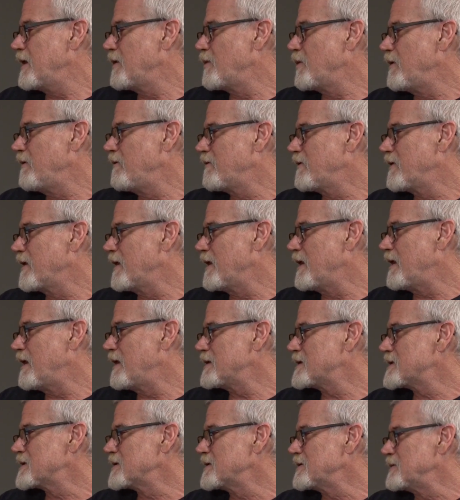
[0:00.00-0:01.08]
we've
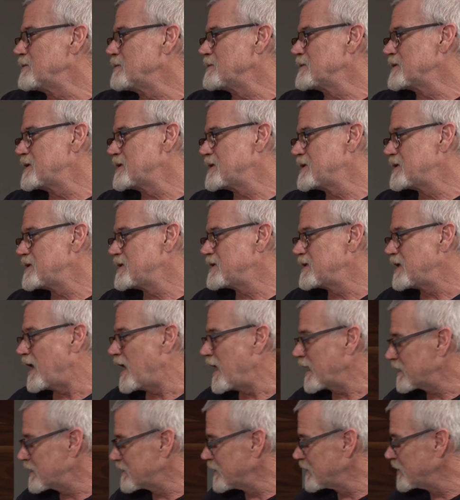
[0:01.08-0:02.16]
got some
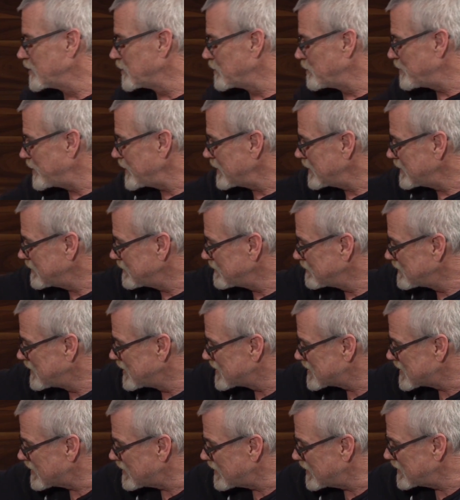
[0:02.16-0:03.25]
stacked loop
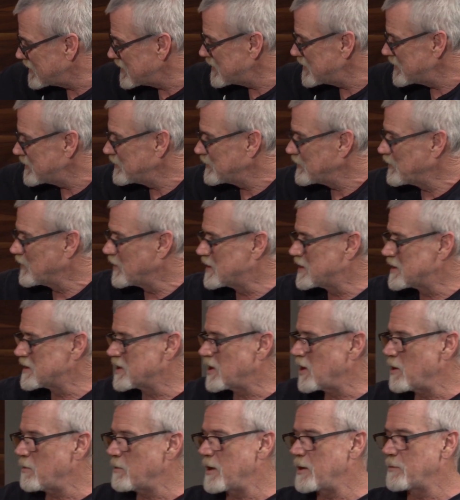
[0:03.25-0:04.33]
designs. This is
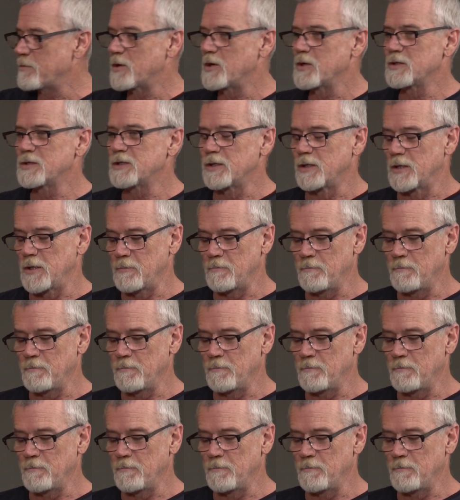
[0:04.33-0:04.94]
called my Pro Slim.